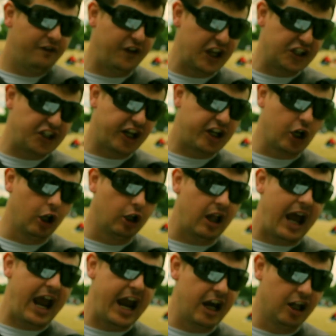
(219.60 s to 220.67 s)
physical
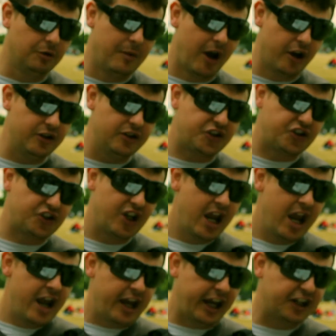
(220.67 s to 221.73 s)
ailments
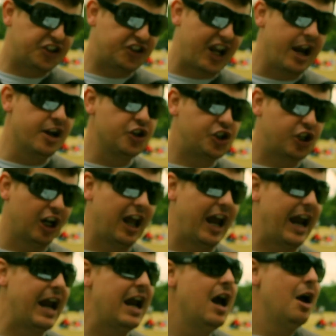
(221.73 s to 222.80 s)

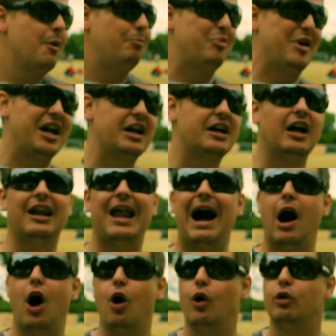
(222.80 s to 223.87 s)
essentially being
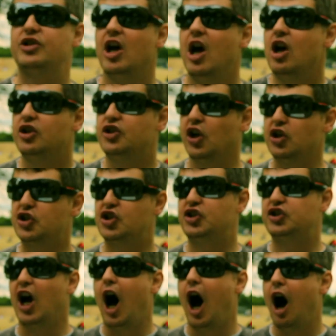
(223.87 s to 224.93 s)
allowed to
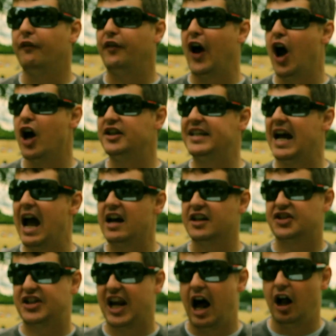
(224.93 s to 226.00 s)
starve
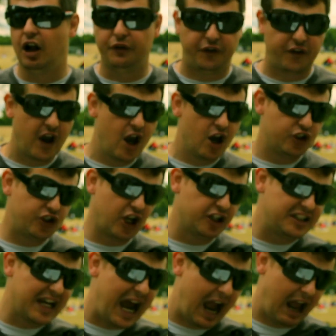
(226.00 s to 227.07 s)
herself to
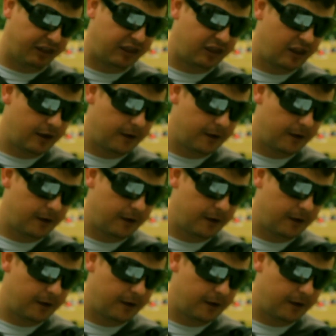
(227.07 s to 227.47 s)
death.